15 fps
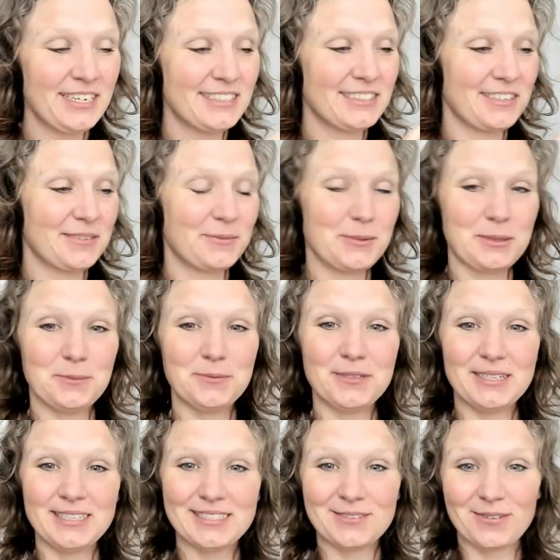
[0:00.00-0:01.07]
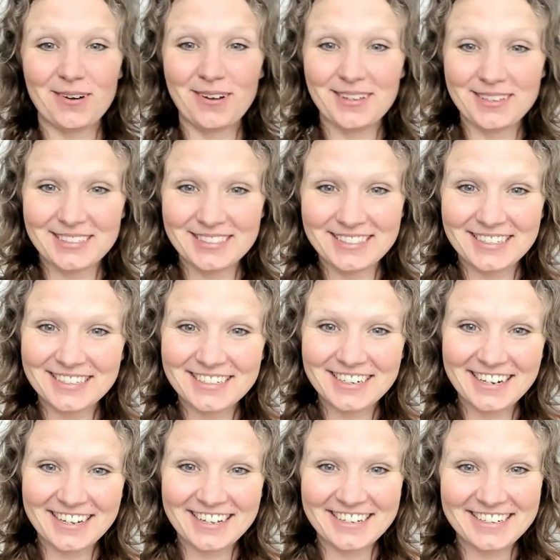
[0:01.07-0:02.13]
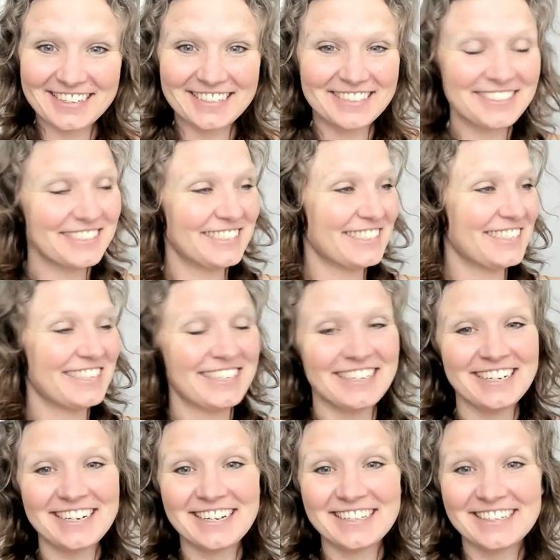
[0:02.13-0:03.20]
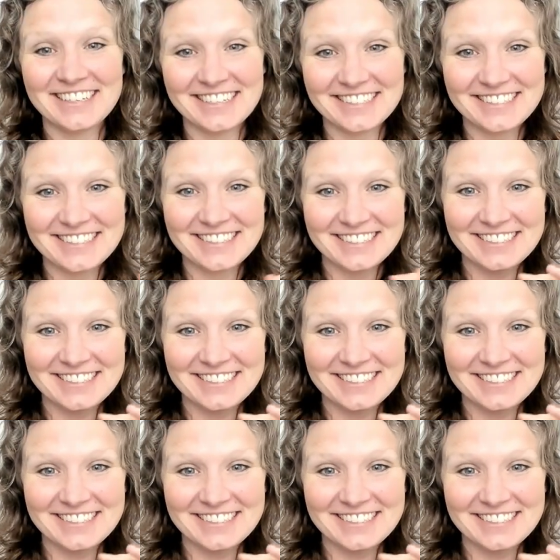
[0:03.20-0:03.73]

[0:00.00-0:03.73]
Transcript: So I'm gonna place Ra, the sun god energy in this